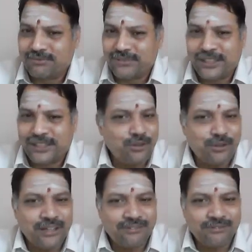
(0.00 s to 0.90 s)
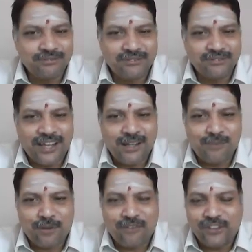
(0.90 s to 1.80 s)
Either you can gain a
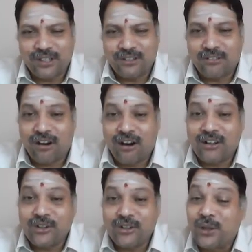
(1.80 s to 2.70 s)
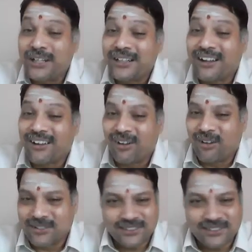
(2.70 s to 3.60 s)
profit or you will incur a
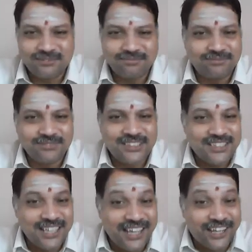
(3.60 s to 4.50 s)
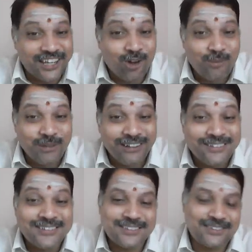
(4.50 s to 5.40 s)
loss. It's an economic
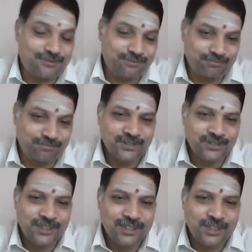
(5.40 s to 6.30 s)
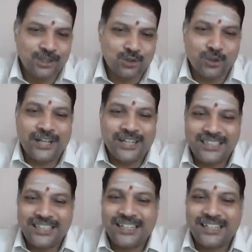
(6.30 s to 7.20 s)
risk. So
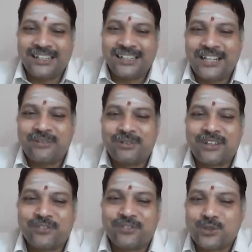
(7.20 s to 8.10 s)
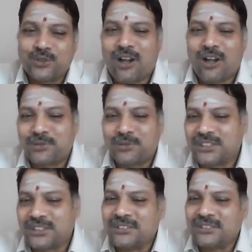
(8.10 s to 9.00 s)
anything dealing with the future
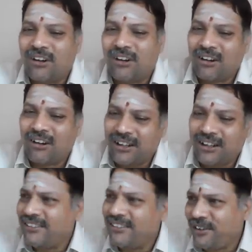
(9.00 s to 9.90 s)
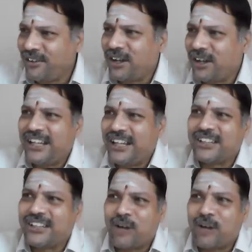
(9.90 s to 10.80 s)
option, or you are dealing
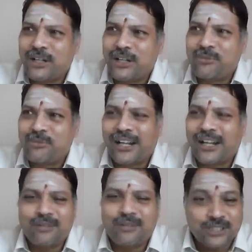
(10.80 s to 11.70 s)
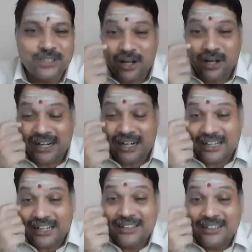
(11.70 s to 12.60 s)
with the commodity market, means you are
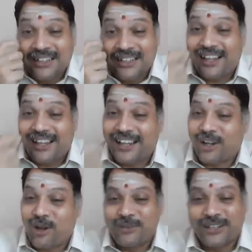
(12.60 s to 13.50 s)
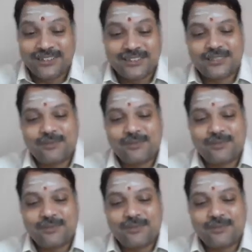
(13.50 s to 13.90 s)
under economic risk.